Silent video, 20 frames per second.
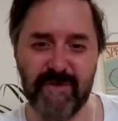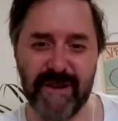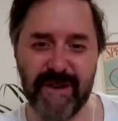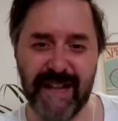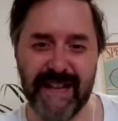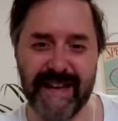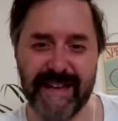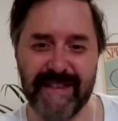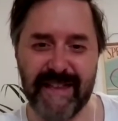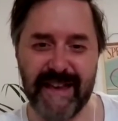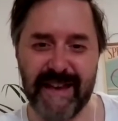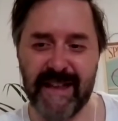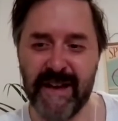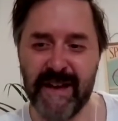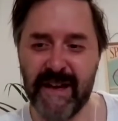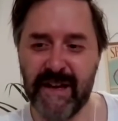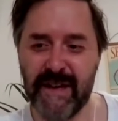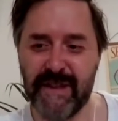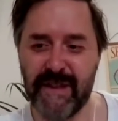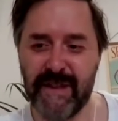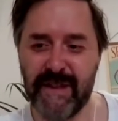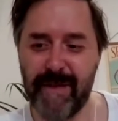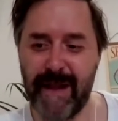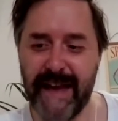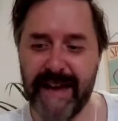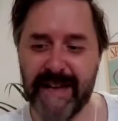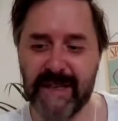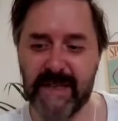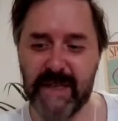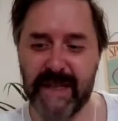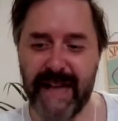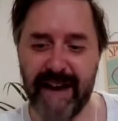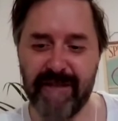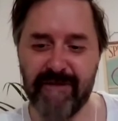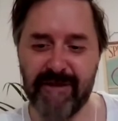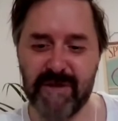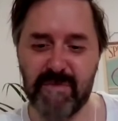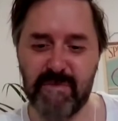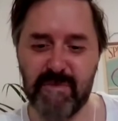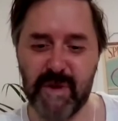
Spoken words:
Really, the players now are